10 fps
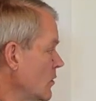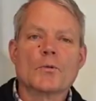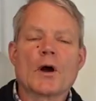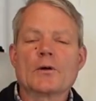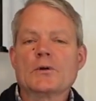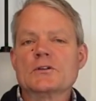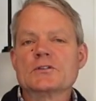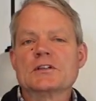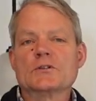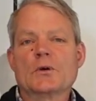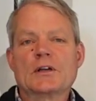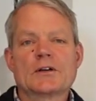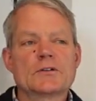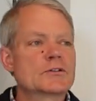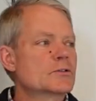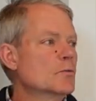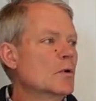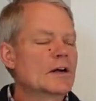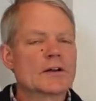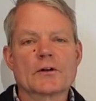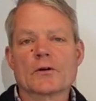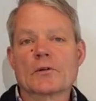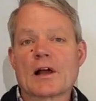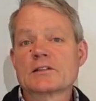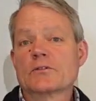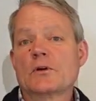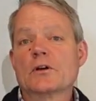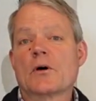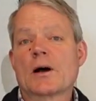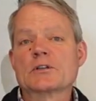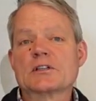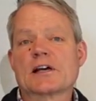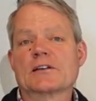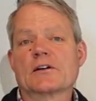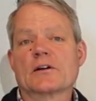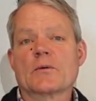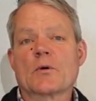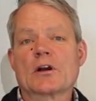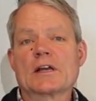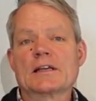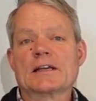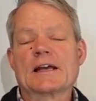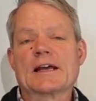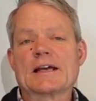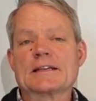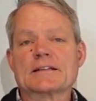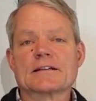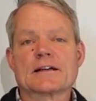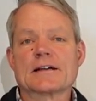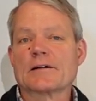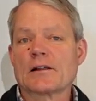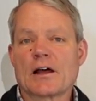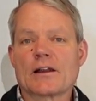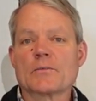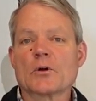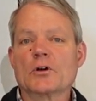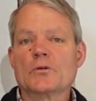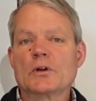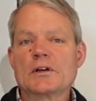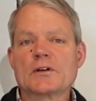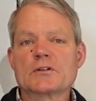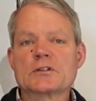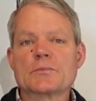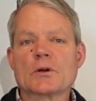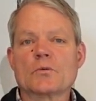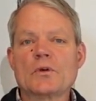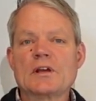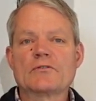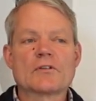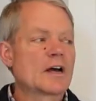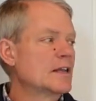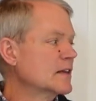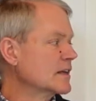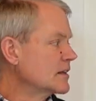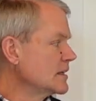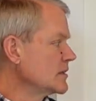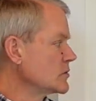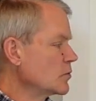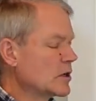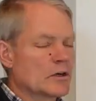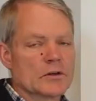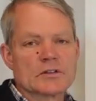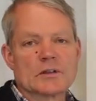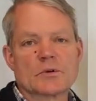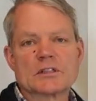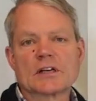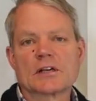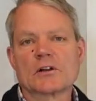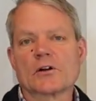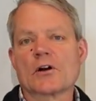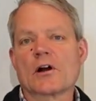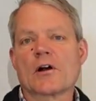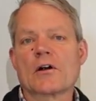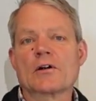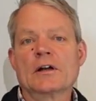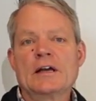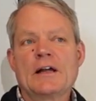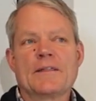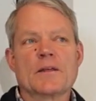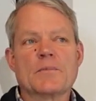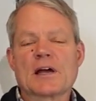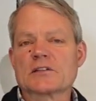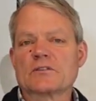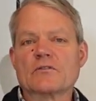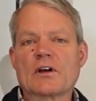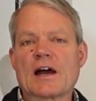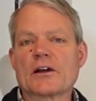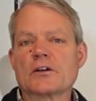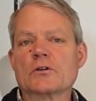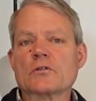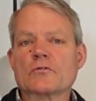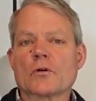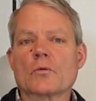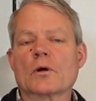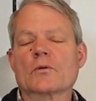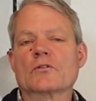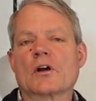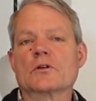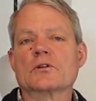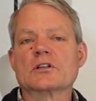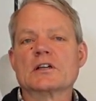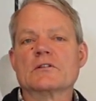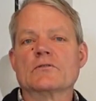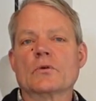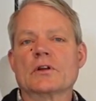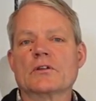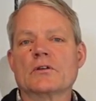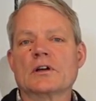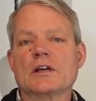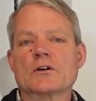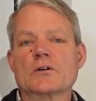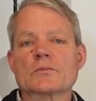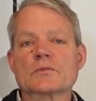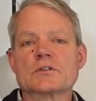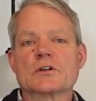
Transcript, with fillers: Why do we use these windows? Well, there are lots of window options out there on the market, and uh, a lot of them are good windows, but we find that these windows in particular are the best value for what we're trying to achieve with Unity Homes.